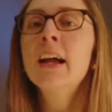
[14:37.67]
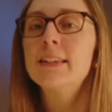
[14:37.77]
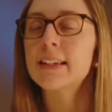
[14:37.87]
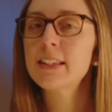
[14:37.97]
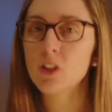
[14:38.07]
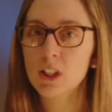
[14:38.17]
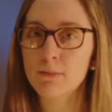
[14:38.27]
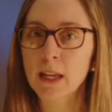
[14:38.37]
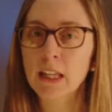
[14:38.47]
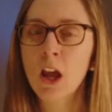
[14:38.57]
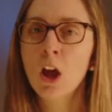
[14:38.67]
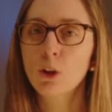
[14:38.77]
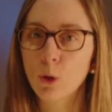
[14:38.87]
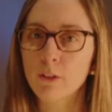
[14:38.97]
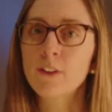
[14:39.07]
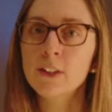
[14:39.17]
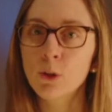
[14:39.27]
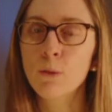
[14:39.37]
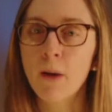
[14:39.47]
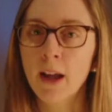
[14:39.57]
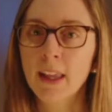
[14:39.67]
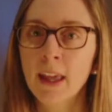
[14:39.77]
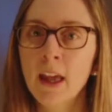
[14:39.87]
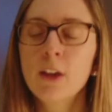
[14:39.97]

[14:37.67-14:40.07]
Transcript: doesn't just mean your physical body.